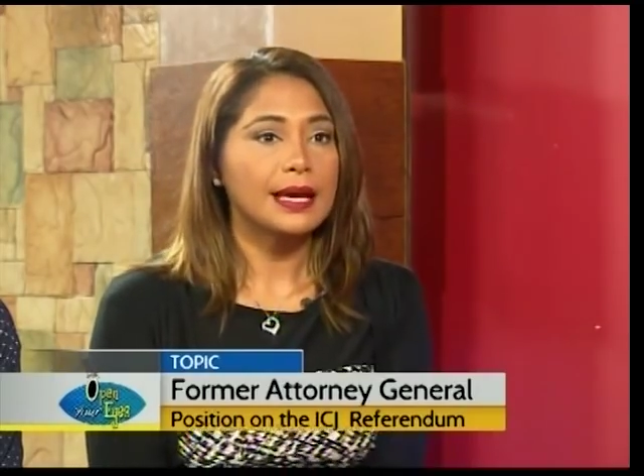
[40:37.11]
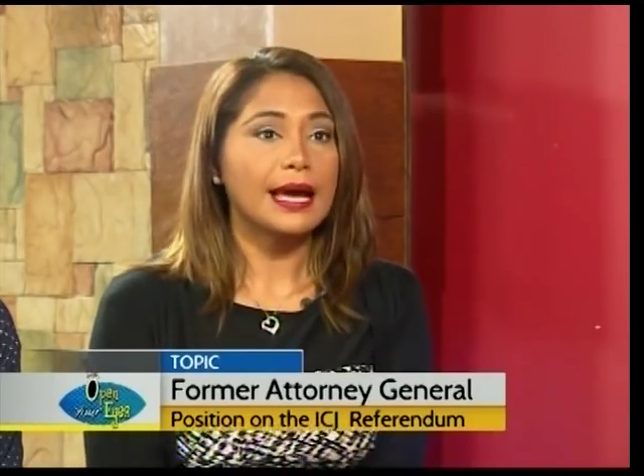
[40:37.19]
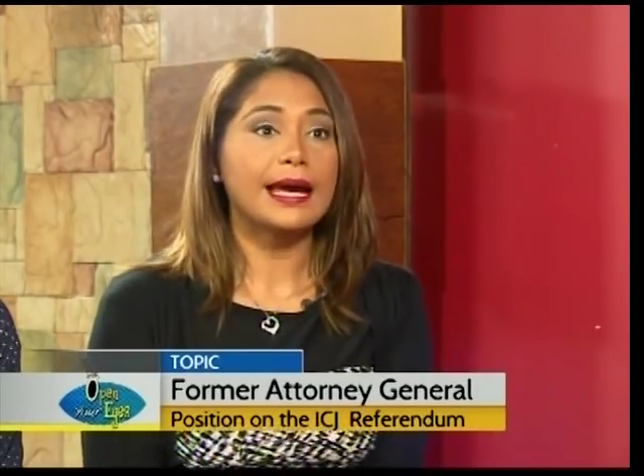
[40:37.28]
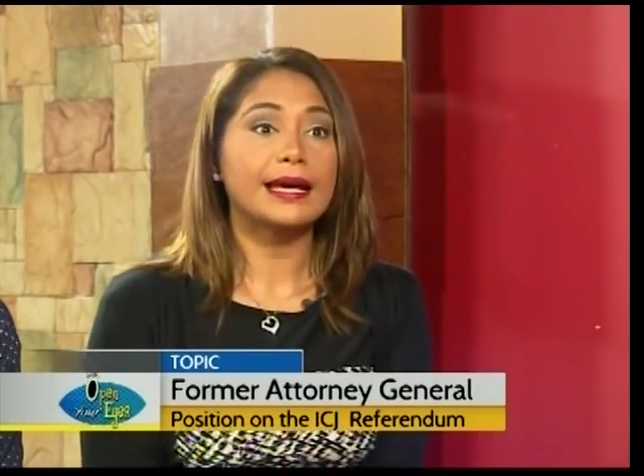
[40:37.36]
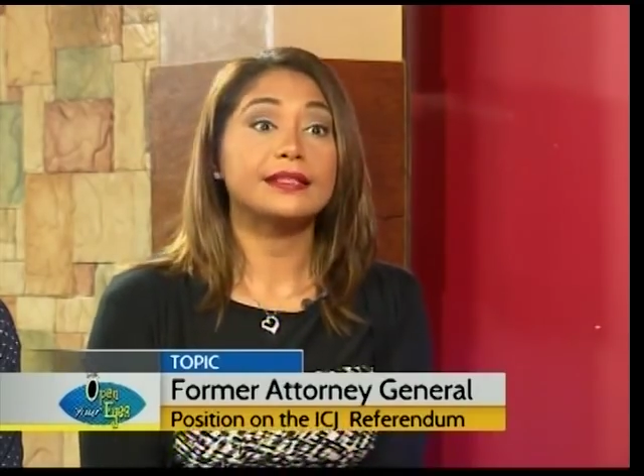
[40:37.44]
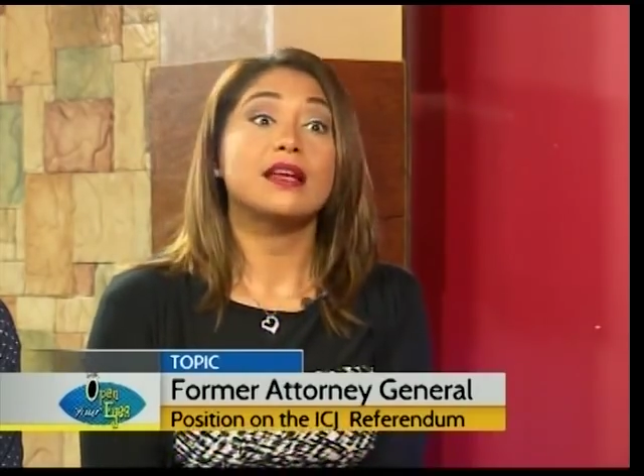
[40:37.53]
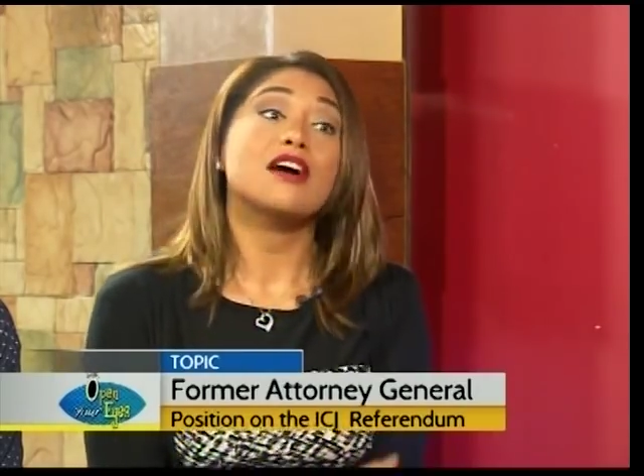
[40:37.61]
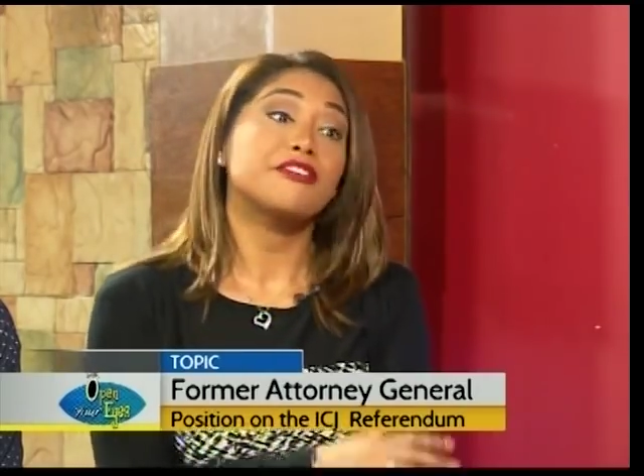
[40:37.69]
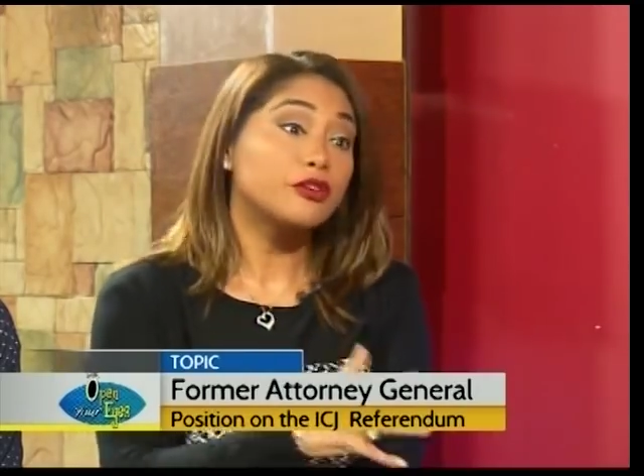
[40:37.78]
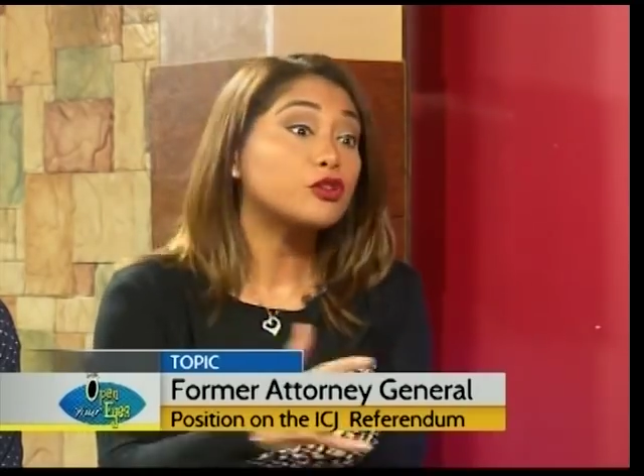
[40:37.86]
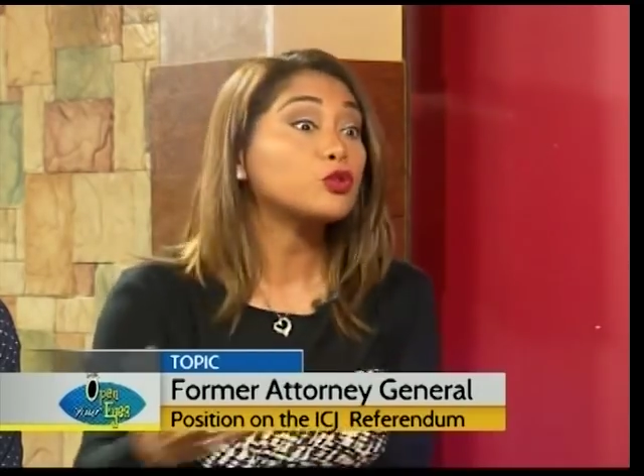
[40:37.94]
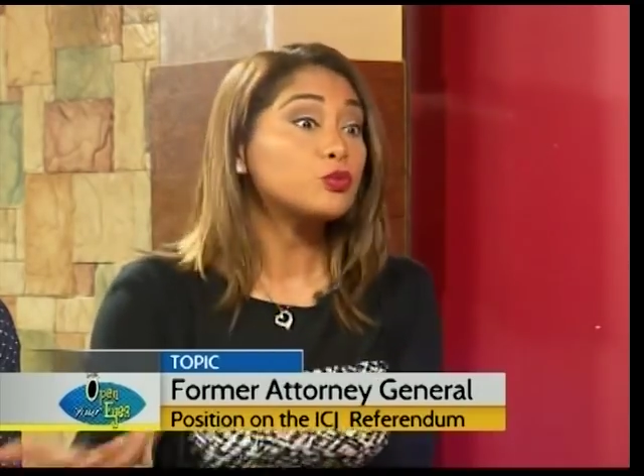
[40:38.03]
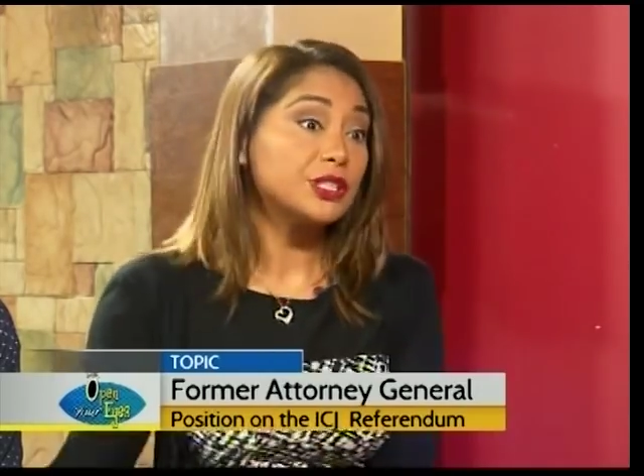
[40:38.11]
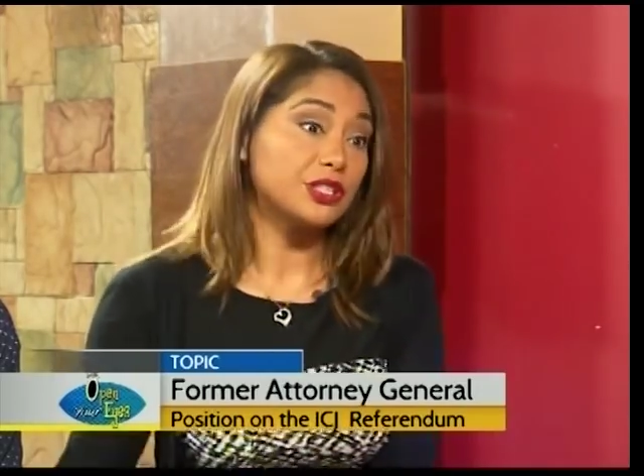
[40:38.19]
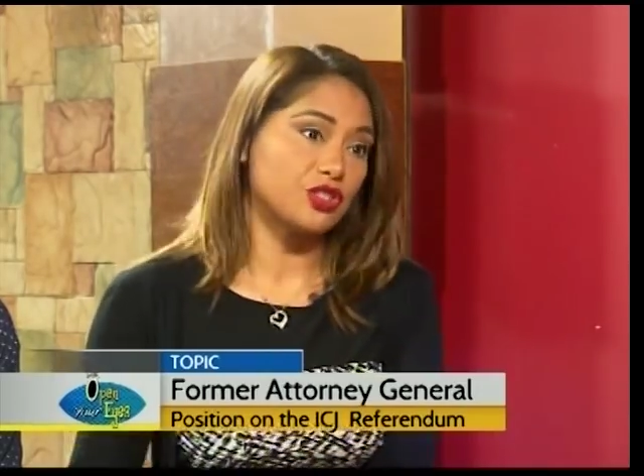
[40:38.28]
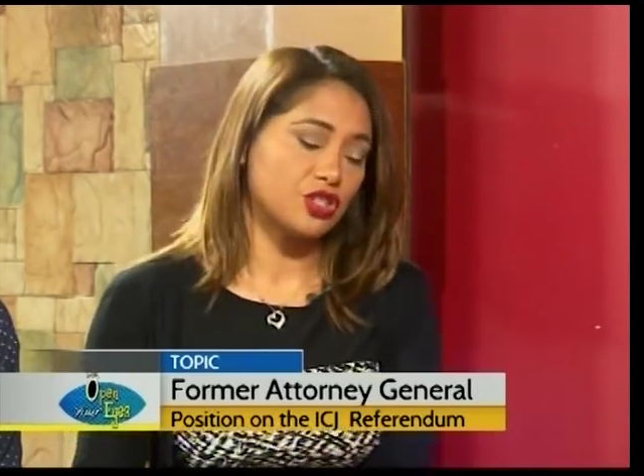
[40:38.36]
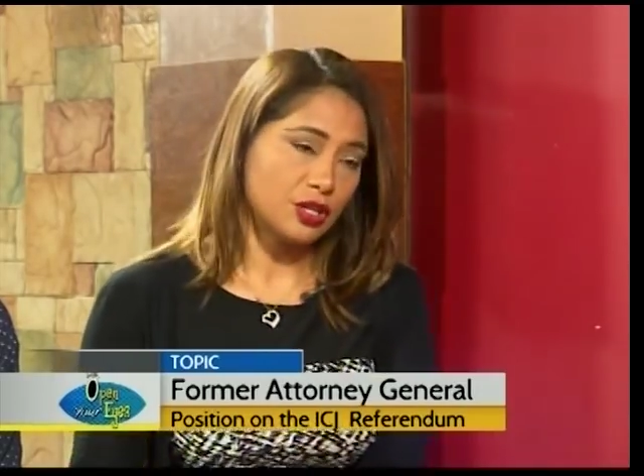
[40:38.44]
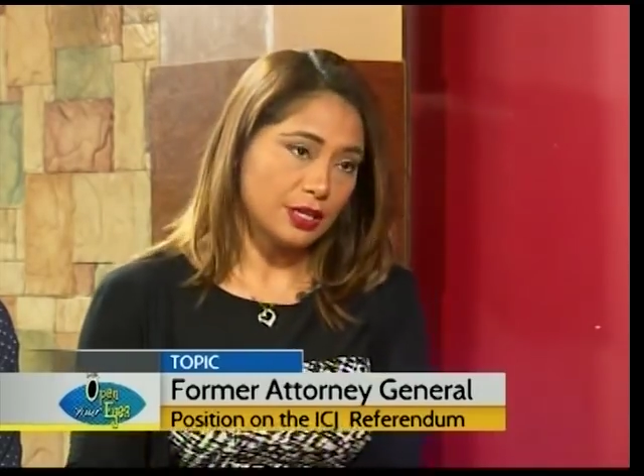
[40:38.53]
and a further
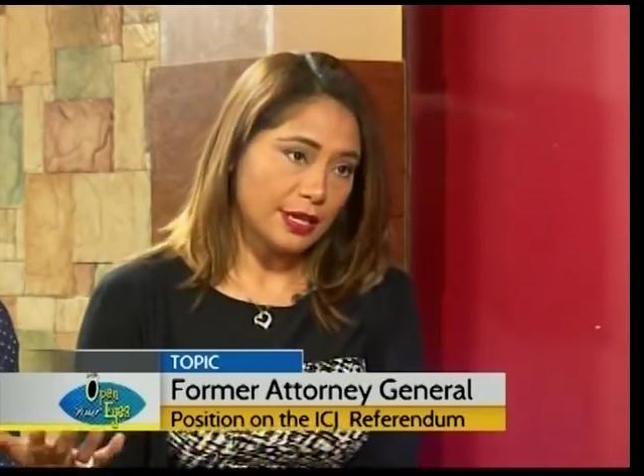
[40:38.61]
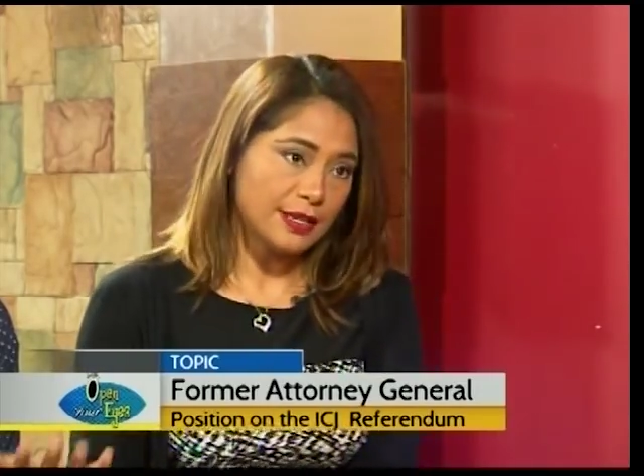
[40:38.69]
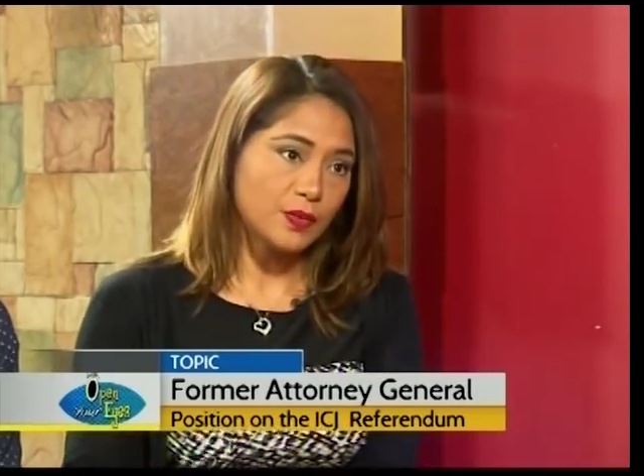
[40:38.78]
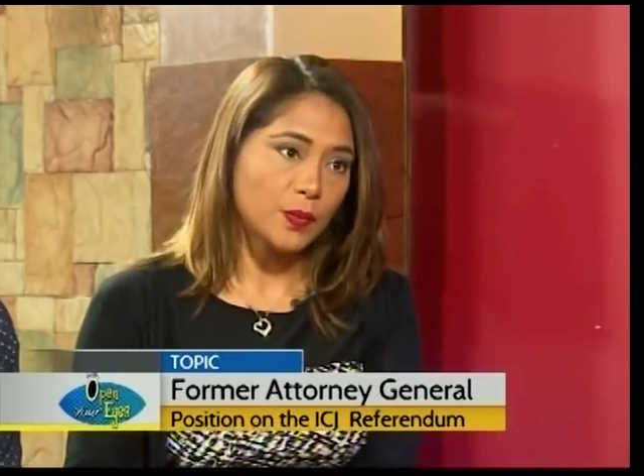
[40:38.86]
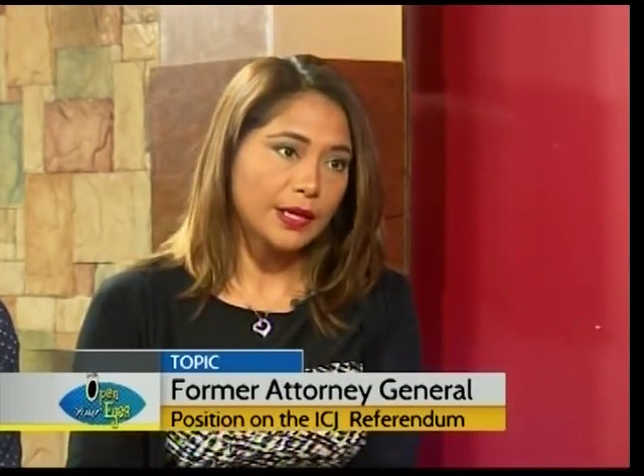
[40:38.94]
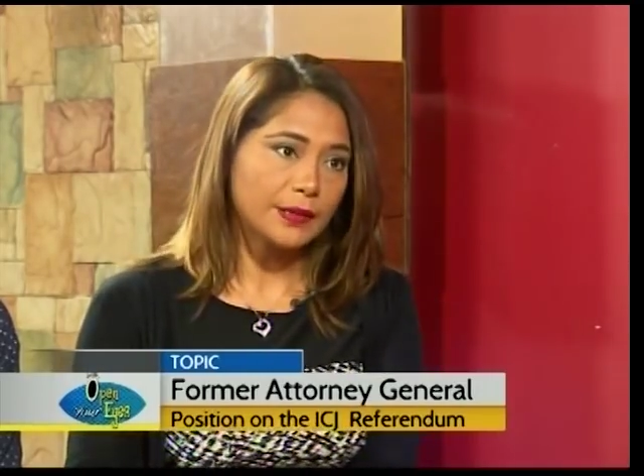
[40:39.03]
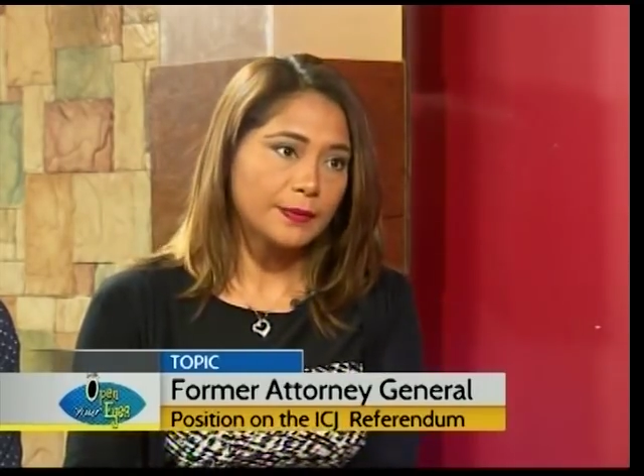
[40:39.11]
reach as well.